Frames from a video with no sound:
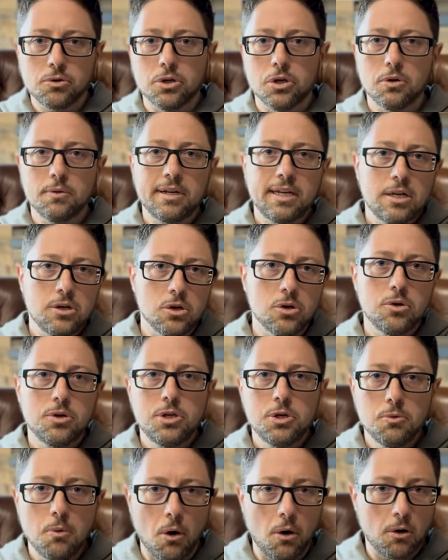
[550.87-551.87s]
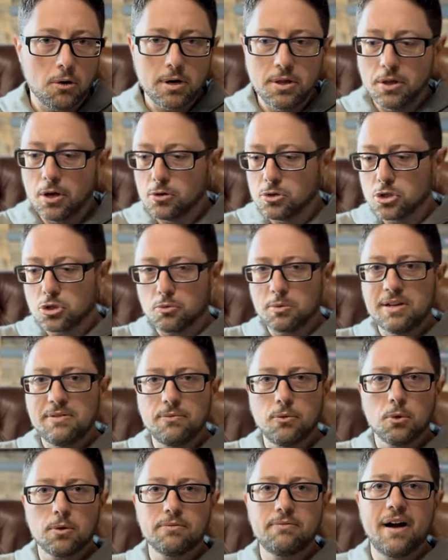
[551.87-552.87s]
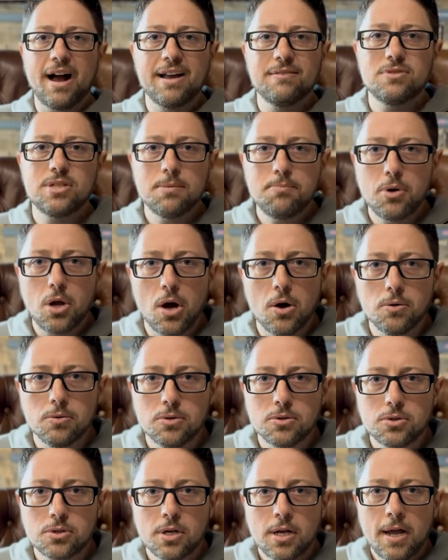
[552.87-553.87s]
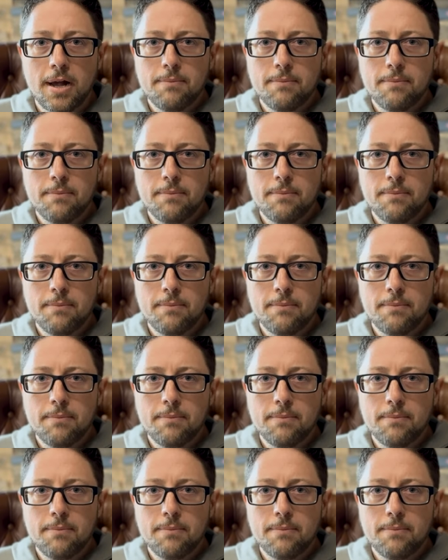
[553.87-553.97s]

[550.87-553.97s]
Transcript: doing and who you are in those three four five zip codes